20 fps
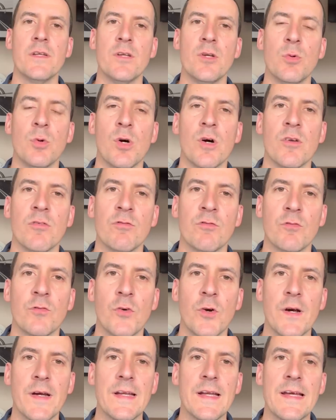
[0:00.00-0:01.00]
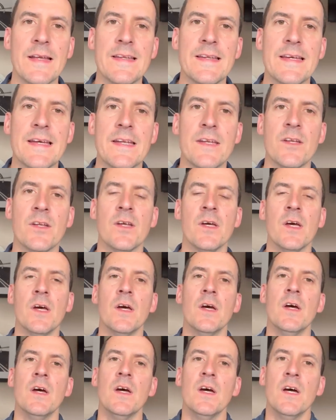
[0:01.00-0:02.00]
you on Friday, the end
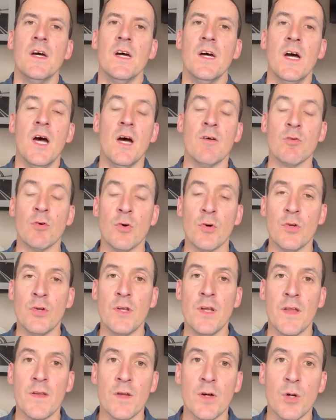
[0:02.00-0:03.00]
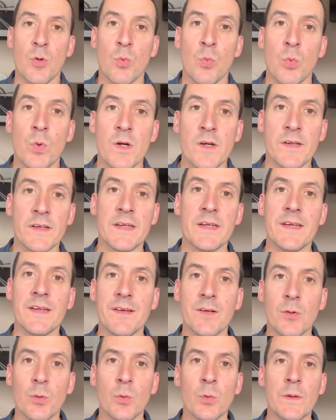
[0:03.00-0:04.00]
of another
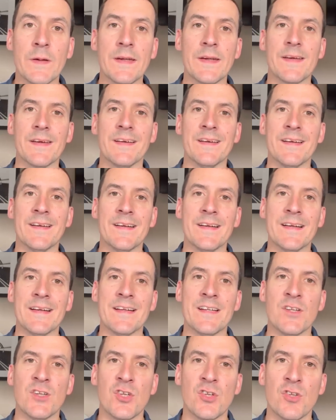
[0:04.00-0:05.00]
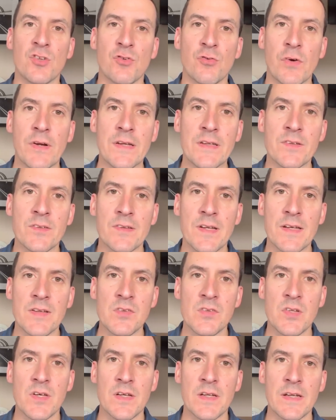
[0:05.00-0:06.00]
working week and a strange day
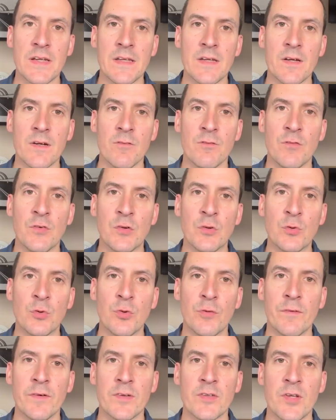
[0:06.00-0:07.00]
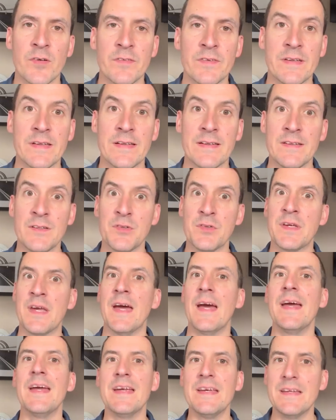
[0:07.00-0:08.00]
certainly for all of us over here in the
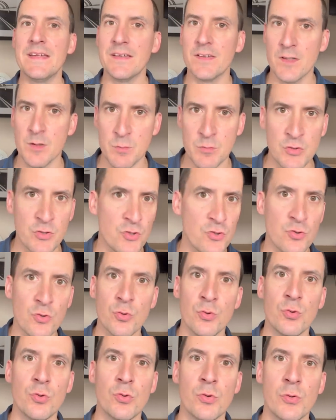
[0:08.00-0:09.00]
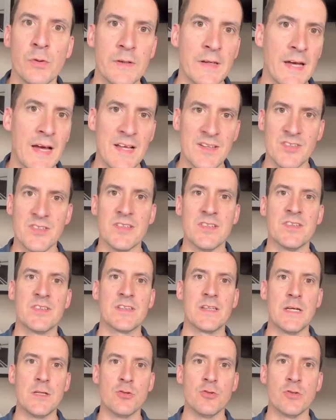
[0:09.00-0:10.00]
UK. I'm sure it hasn't
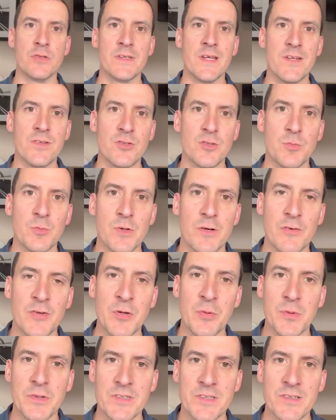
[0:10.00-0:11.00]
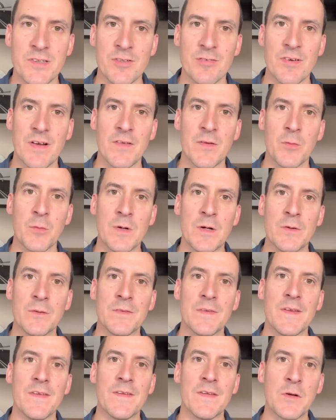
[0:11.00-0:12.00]
escaped your attention wherever you're watching this around the world
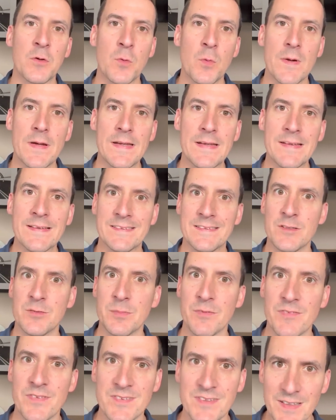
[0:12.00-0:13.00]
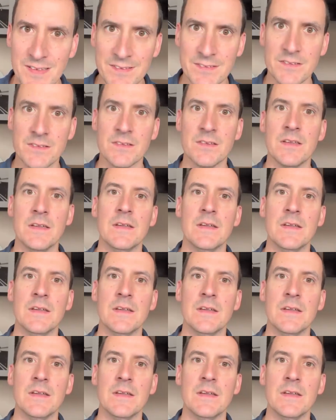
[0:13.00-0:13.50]
that the Queen, Elizabeth II,